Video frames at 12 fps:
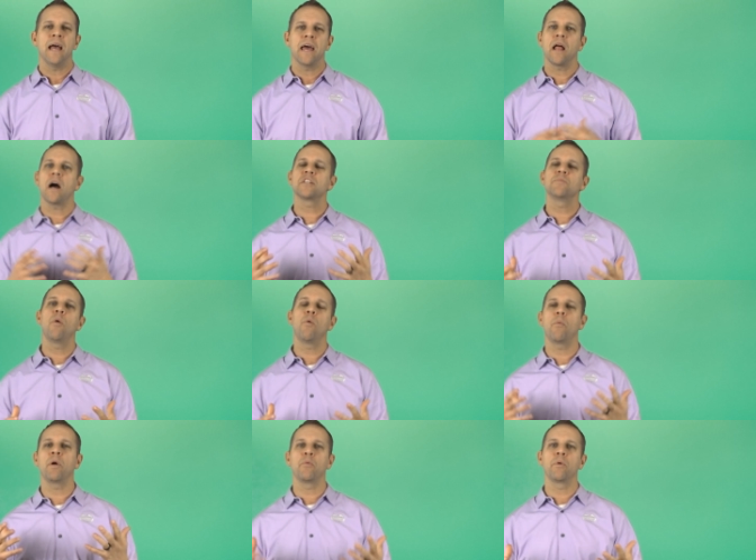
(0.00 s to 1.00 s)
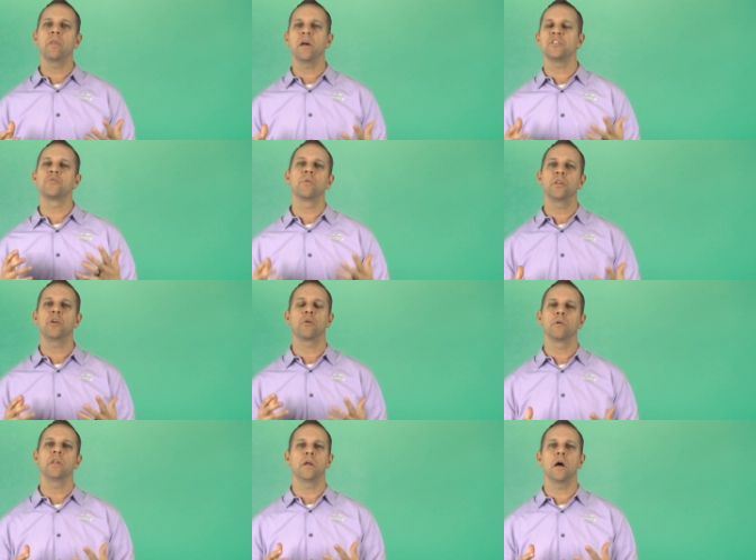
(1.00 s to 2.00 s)
At Oxbow, what we realized really
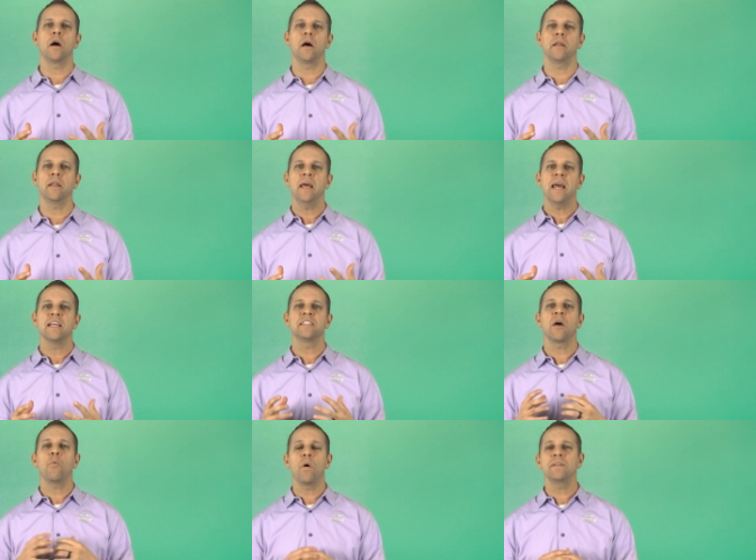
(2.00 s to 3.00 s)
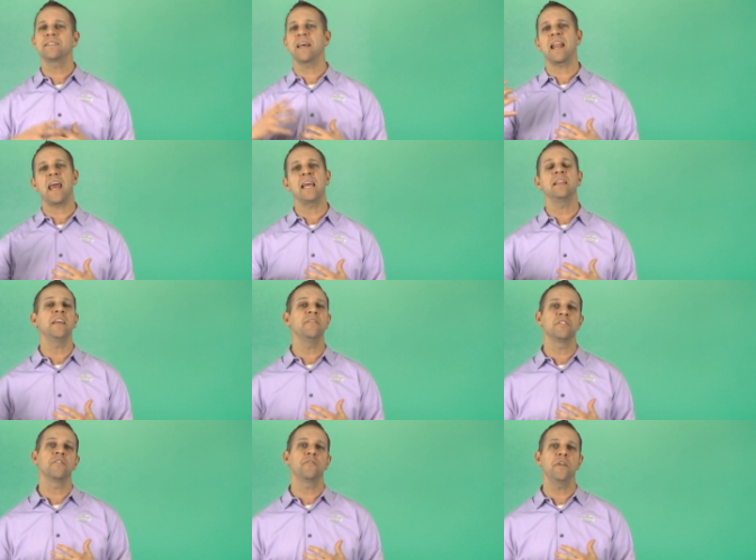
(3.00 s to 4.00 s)
early on is that once that hay
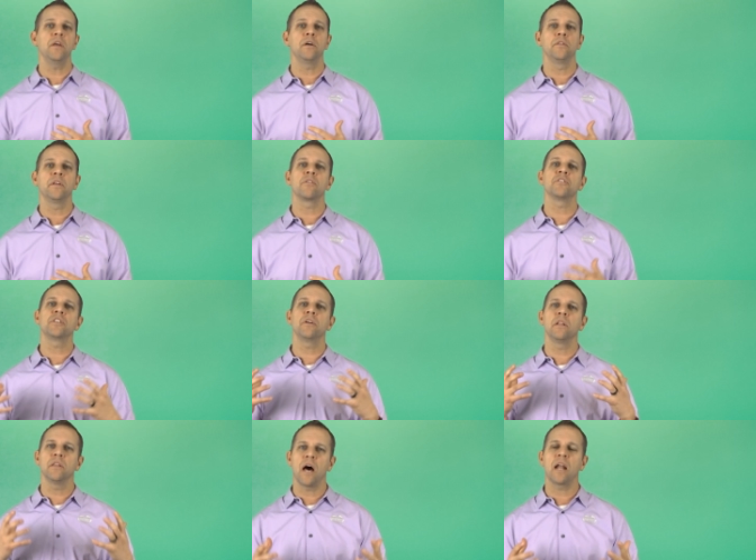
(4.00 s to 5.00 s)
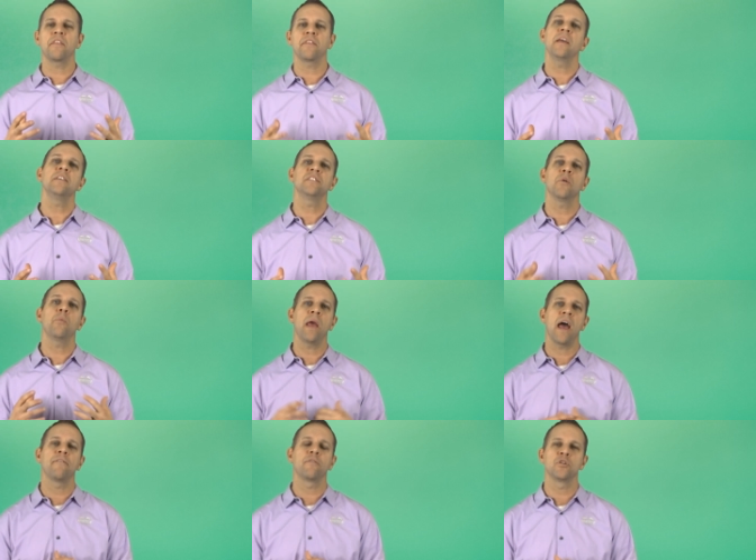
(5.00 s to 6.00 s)
leaves the field, there are still a lot of things that we
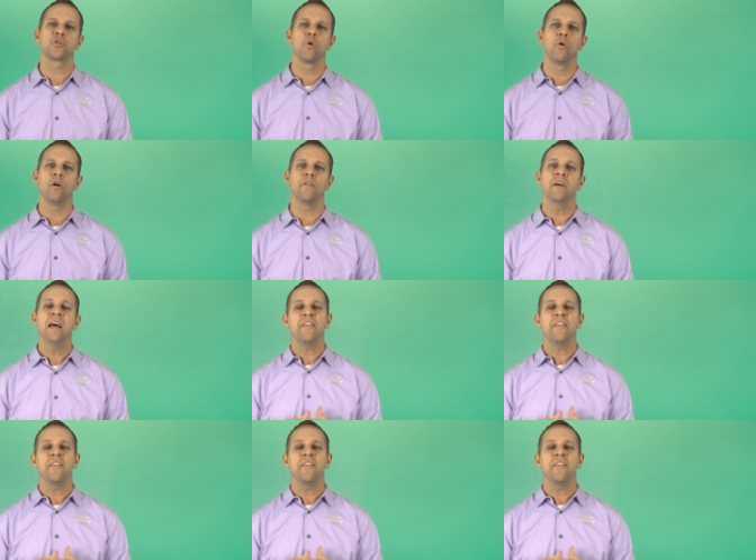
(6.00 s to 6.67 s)
have control of